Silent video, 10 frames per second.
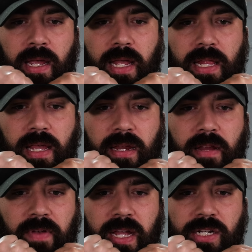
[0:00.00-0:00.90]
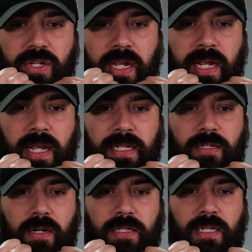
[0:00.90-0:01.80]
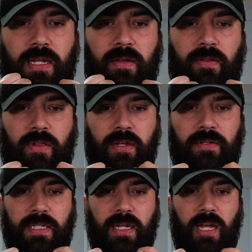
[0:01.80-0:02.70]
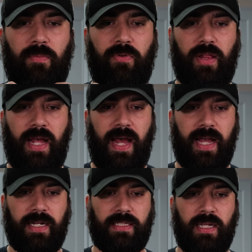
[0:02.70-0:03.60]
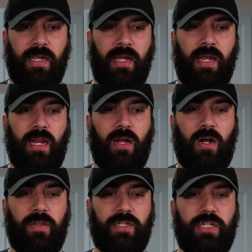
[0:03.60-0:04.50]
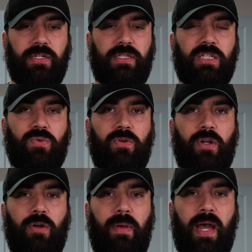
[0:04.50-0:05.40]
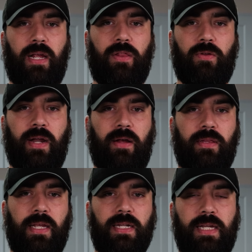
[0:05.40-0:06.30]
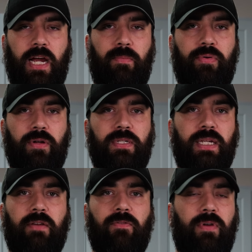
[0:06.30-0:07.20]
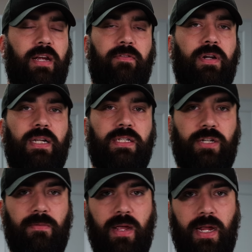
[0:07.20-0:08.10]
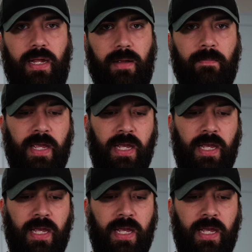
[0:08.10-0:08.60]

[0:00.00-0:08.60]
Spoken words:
and then eventually it starts to loosen up, relax, and all the juices will go back throughout the entire protein of whatever it is you're making.